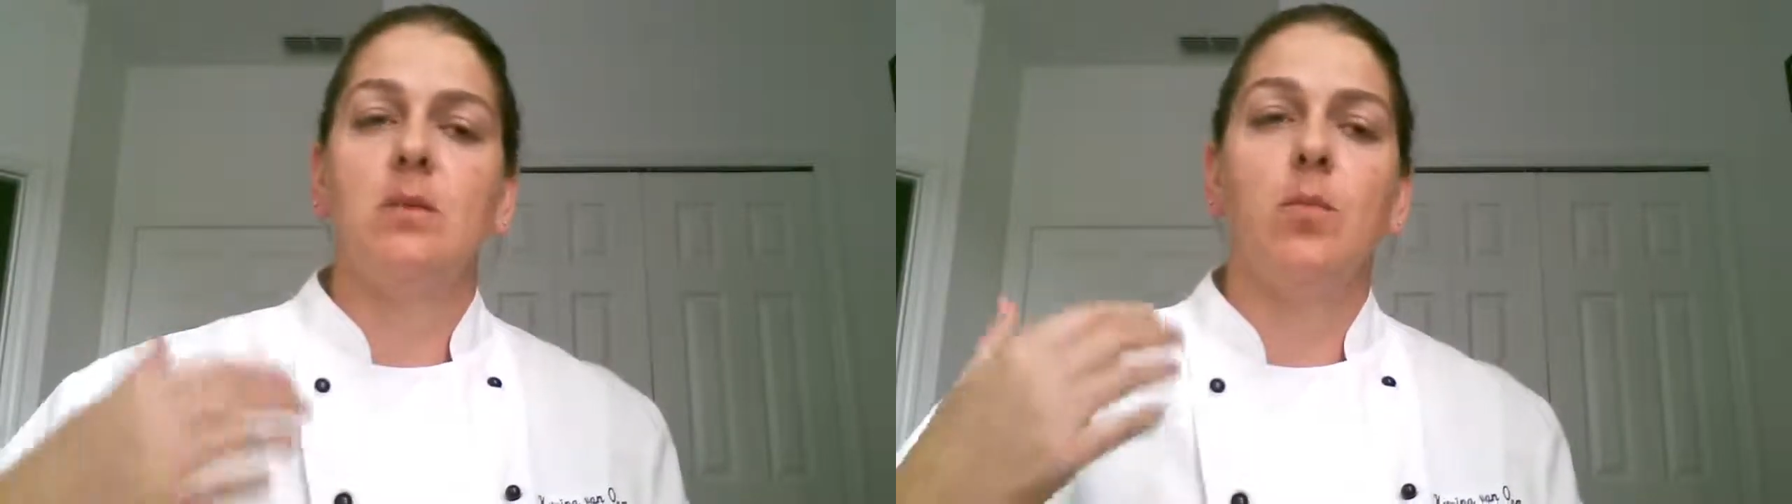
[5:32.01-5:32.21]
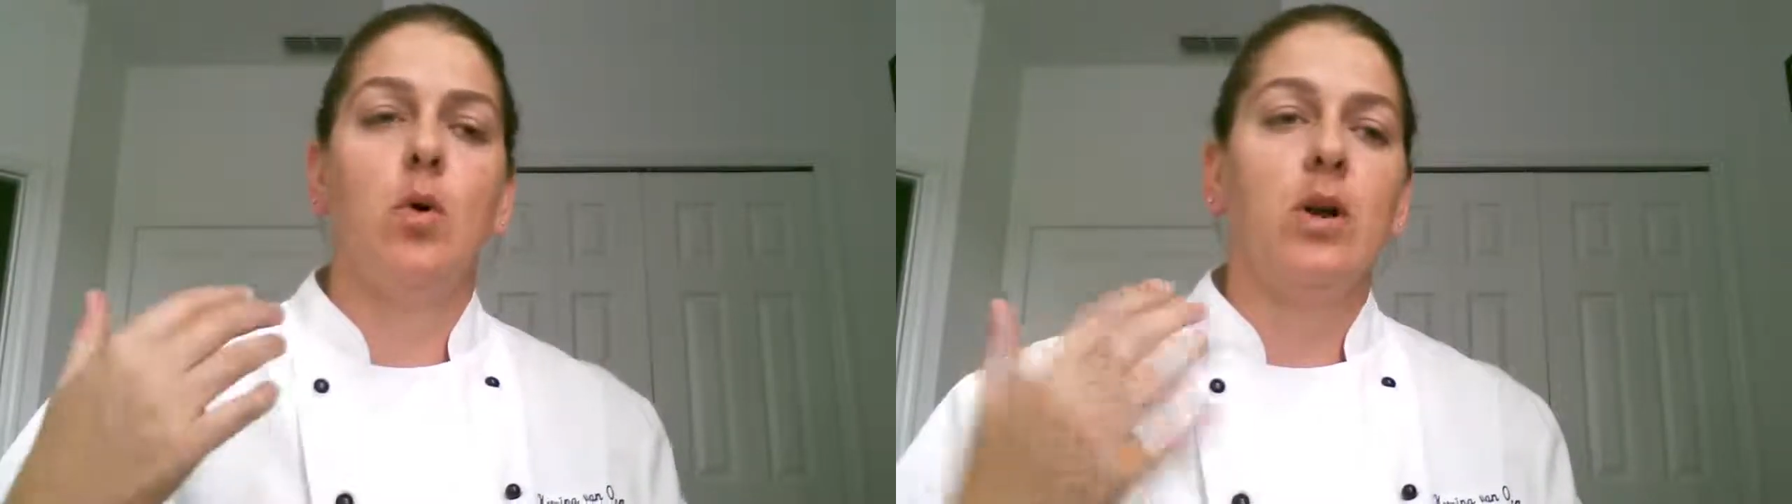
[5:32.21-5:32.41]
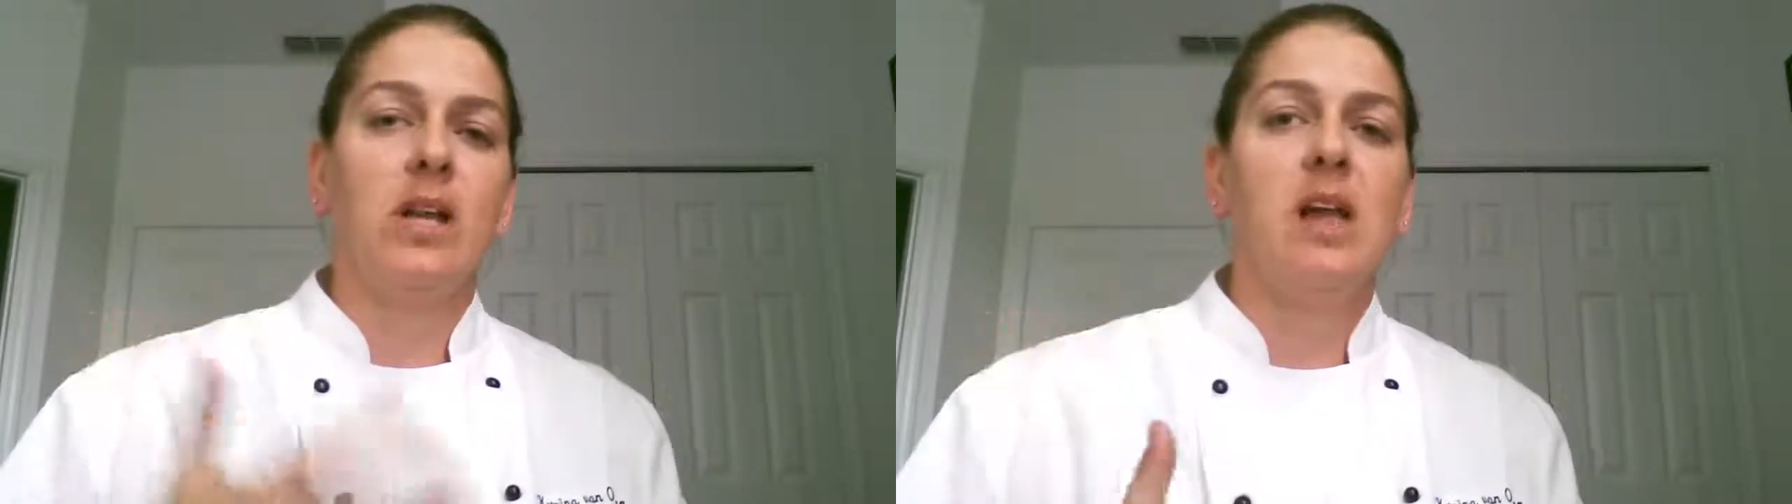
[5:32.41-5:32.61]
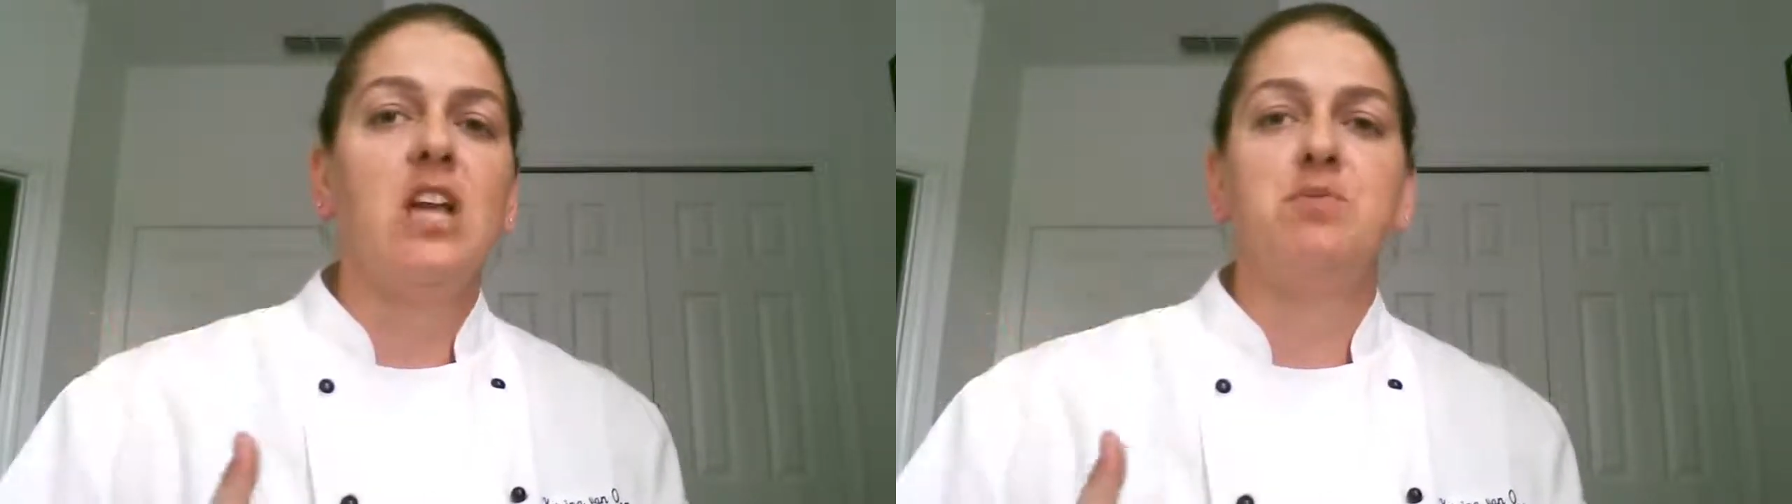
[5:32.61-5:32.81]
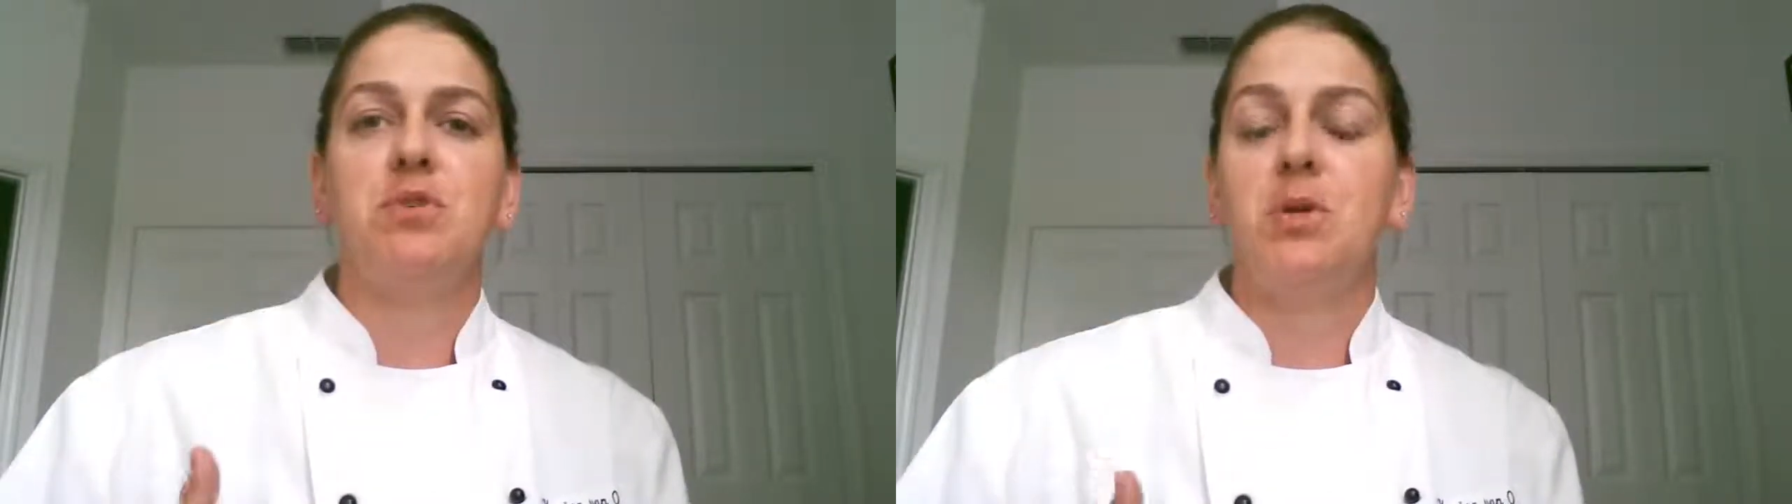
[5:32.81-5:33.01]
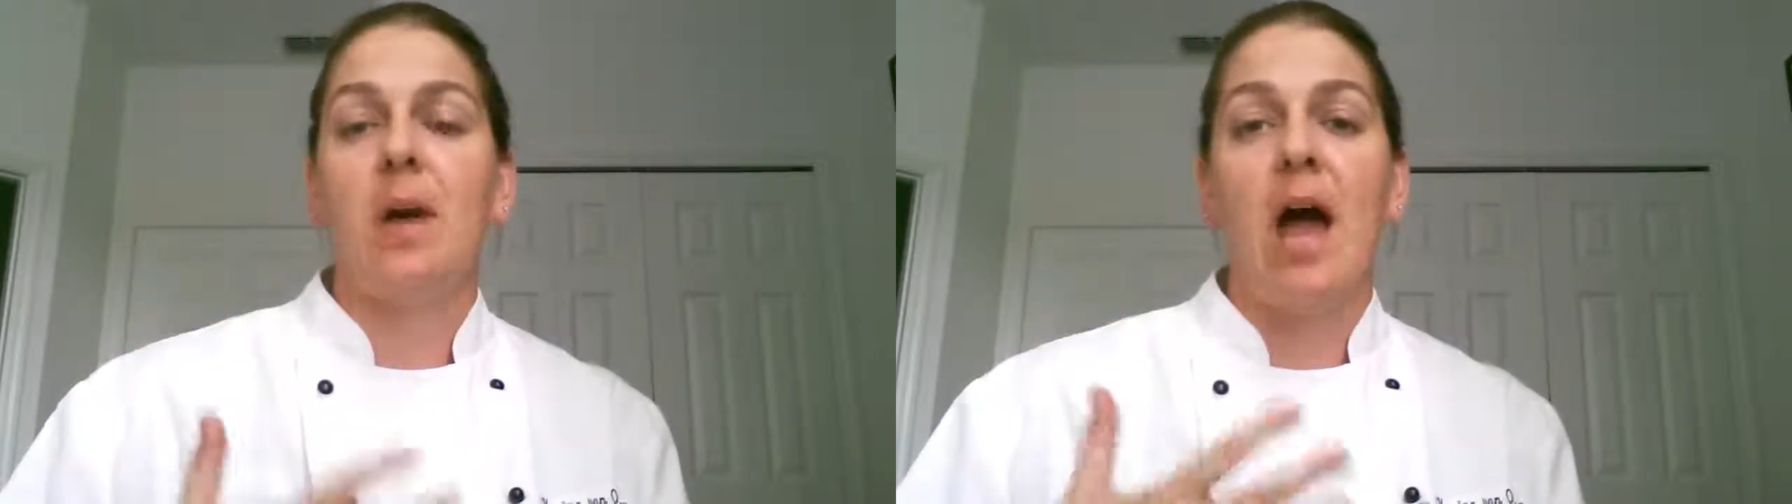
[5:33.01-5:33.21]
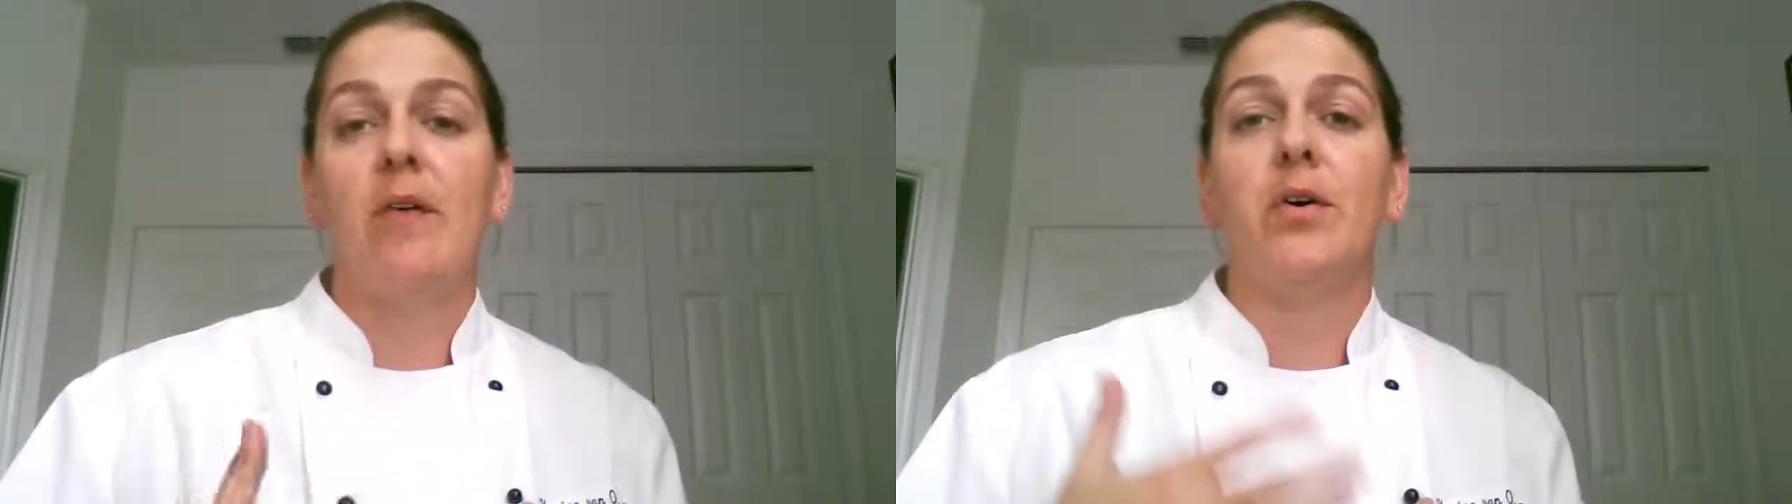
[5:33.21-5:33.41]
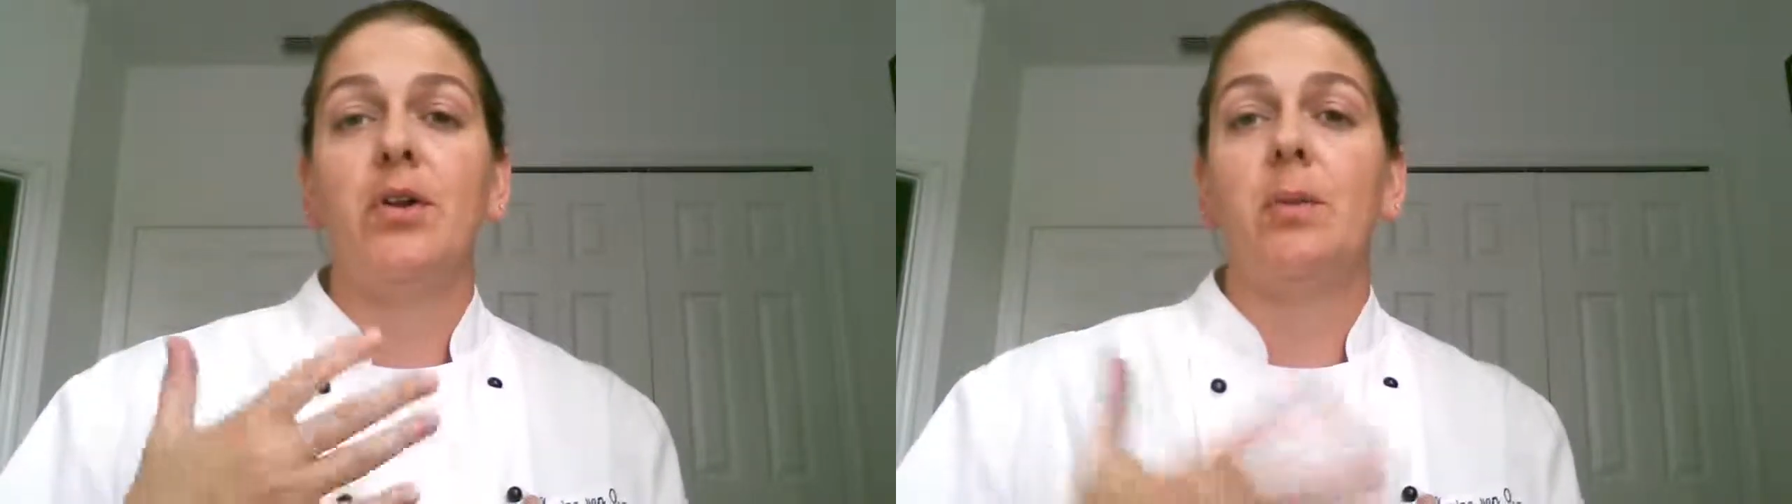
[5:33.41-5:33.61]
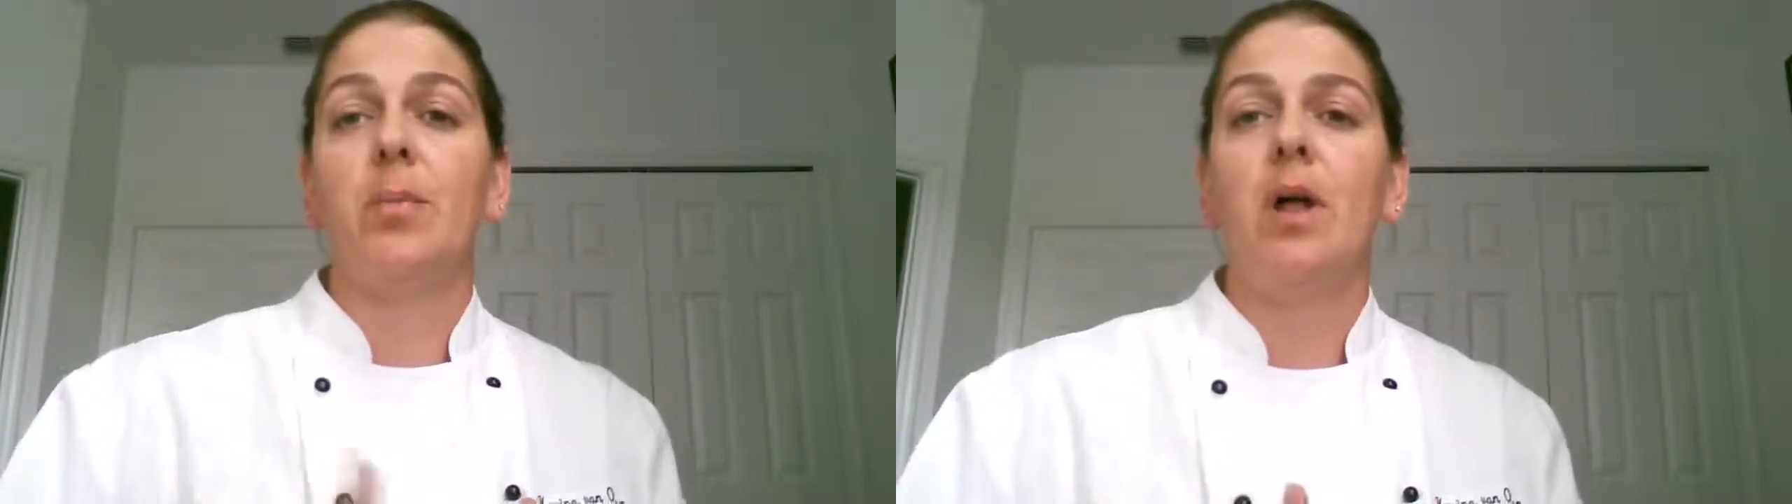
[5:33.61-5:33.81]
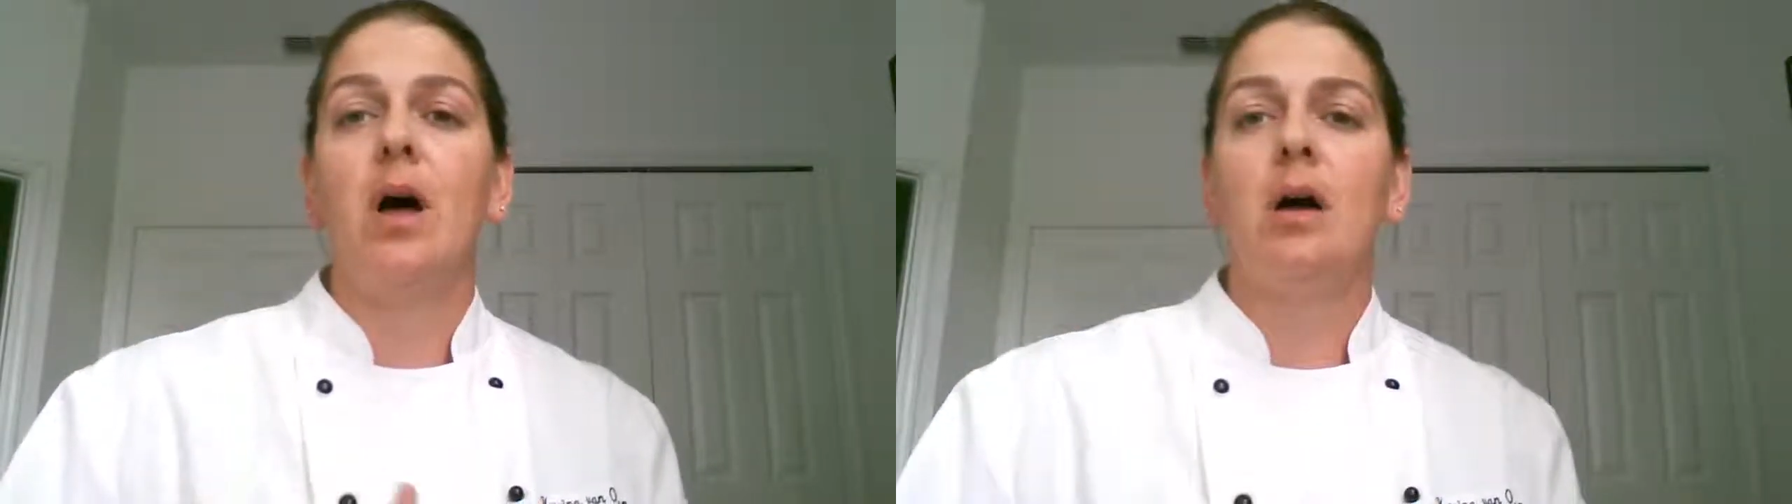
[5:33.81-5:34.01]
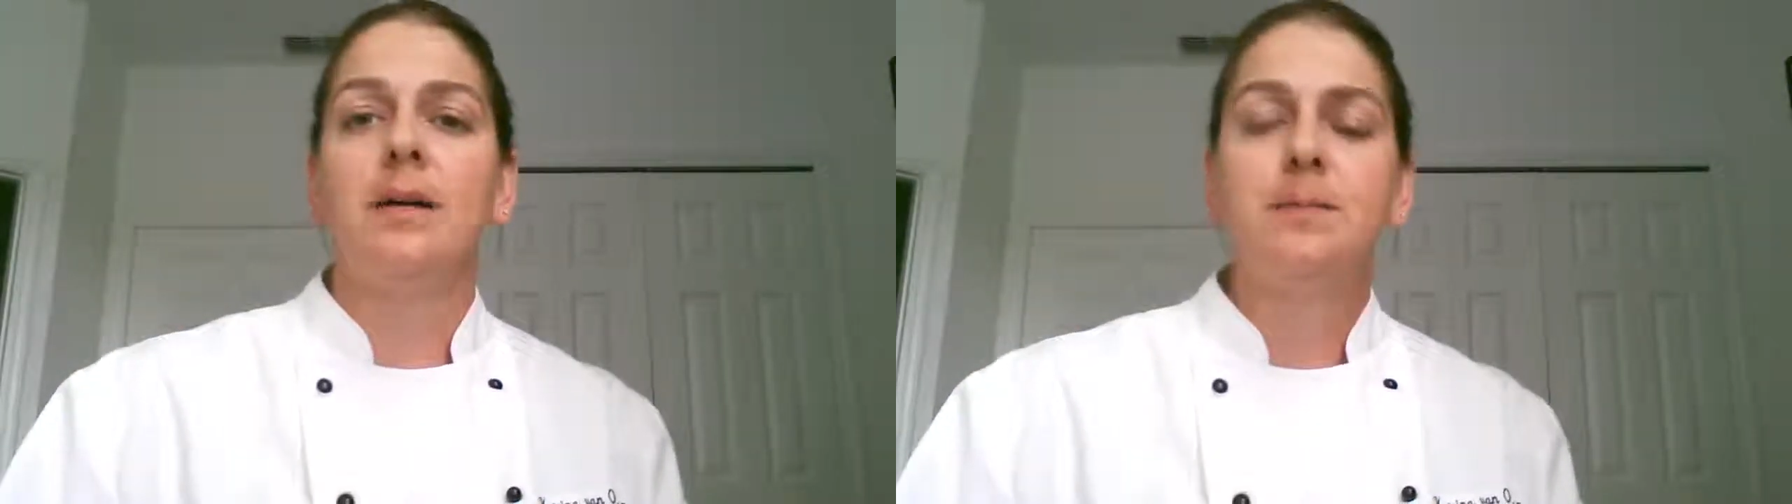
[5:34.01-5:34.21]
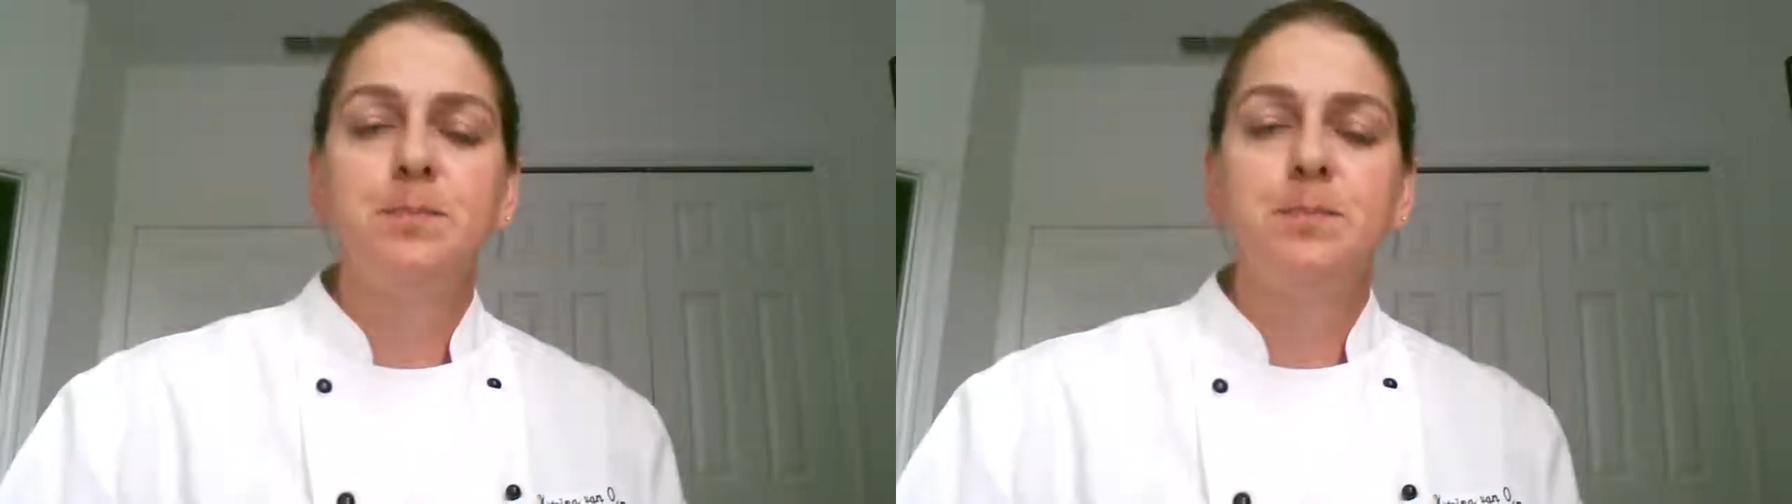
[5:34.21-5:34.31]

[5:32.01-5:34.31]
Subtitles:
the more engagement you have on your blog,